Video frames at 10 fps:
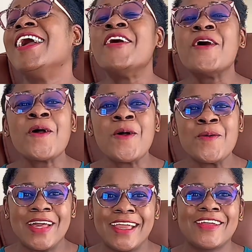Oh
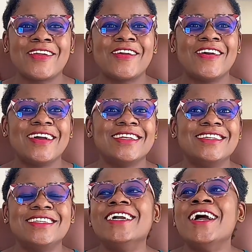my
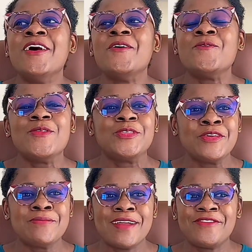god.
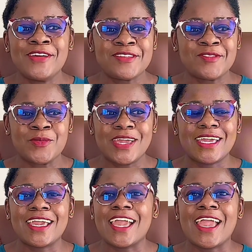During my first
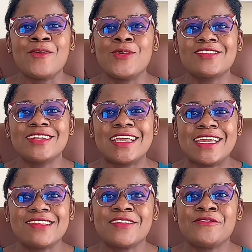week, it wasn't
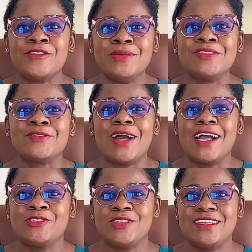easy for me to
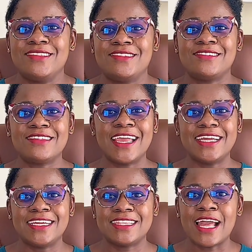actually
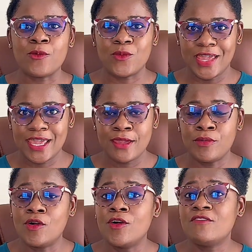say it that way,
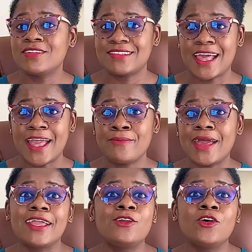but over time
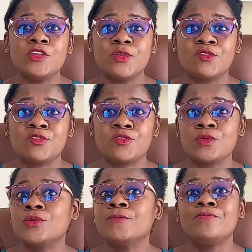I got used
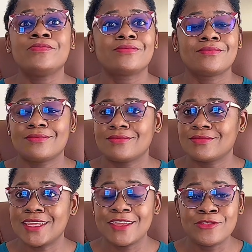to
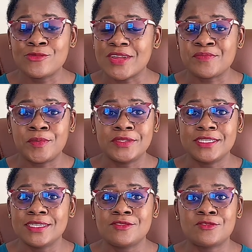even
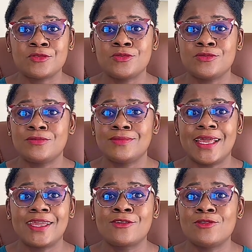responding to
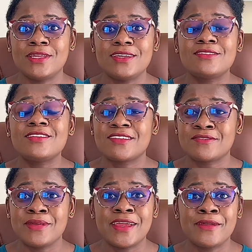like colleagues, yes
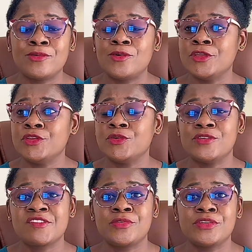ma'am, or you know,
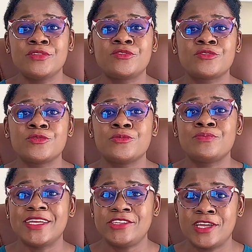responding to
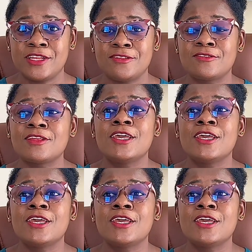patients,